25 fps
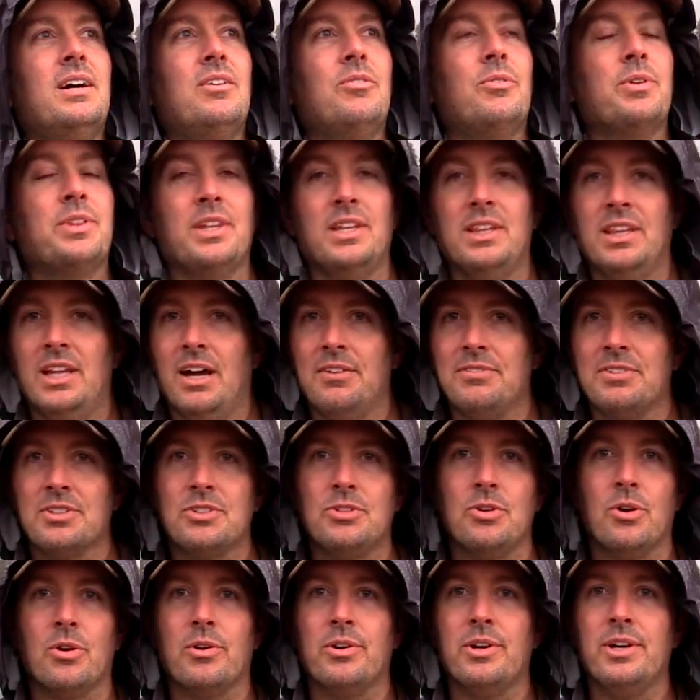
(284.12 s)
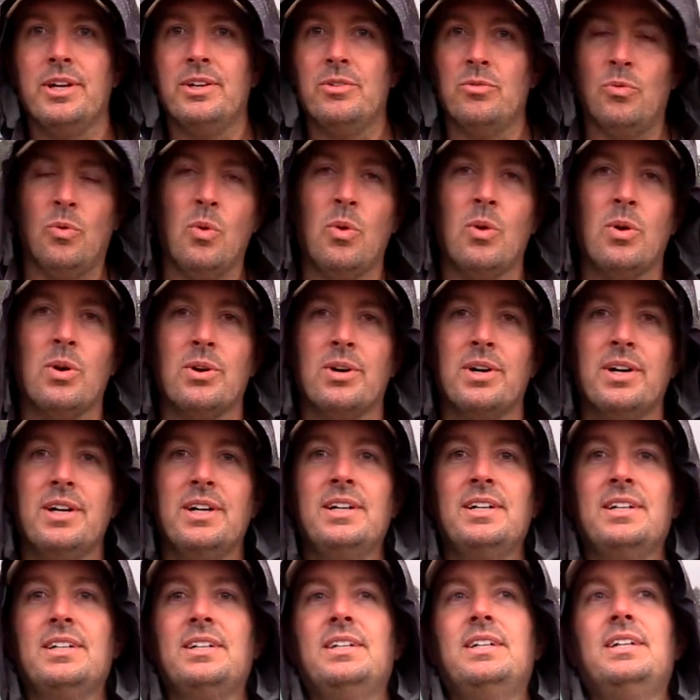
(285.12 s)
with a love story and war,
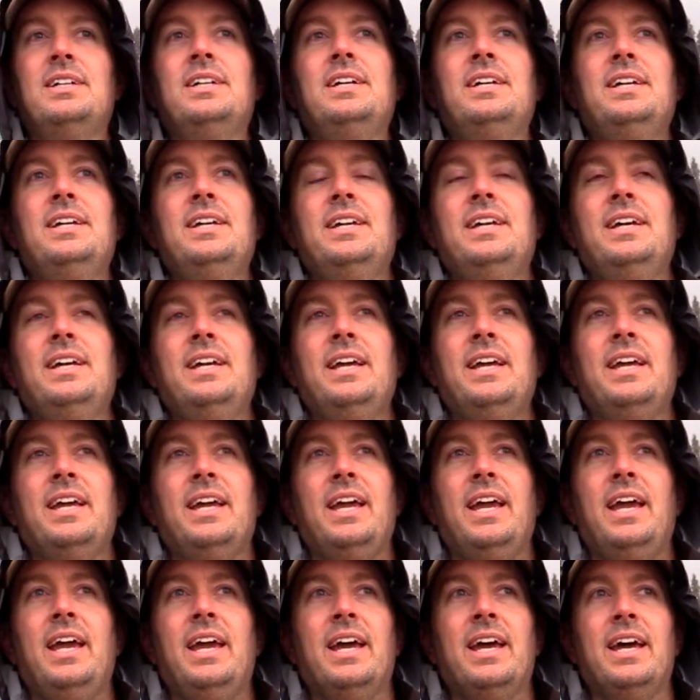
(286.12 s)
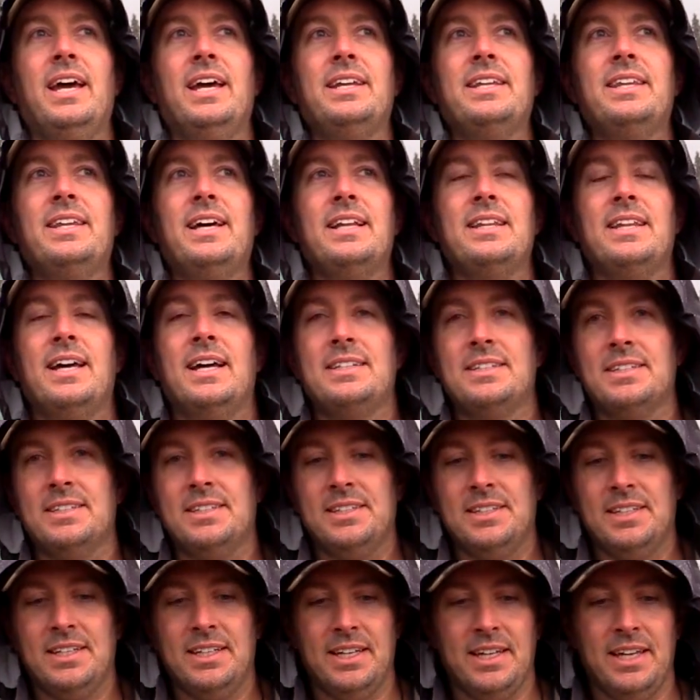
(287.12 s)
and
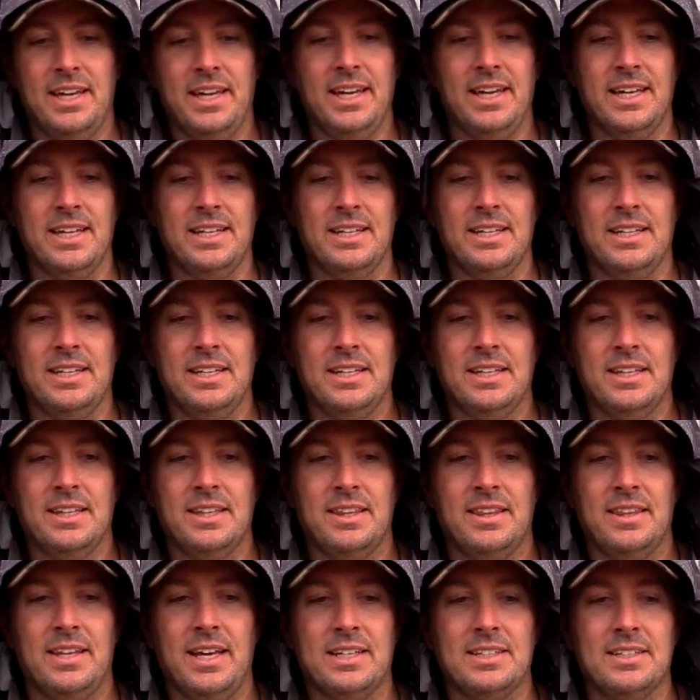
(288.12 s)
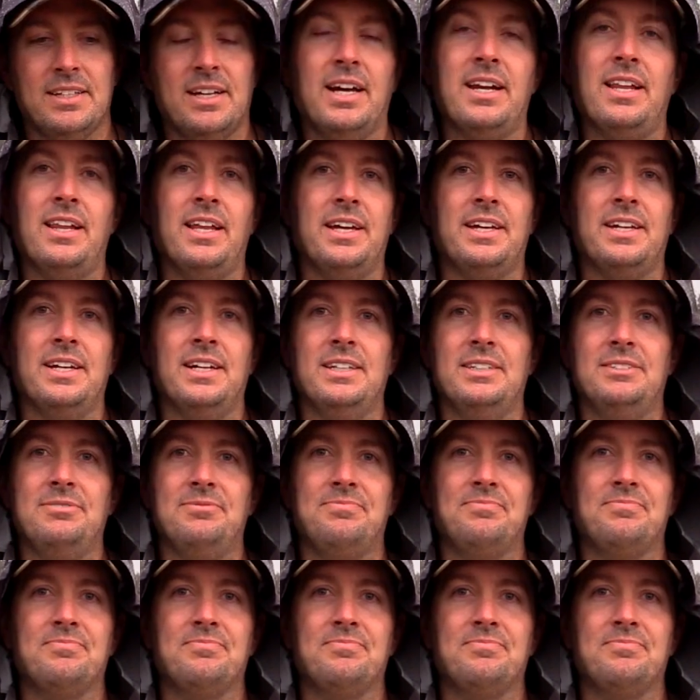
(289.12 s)
that's kind of like a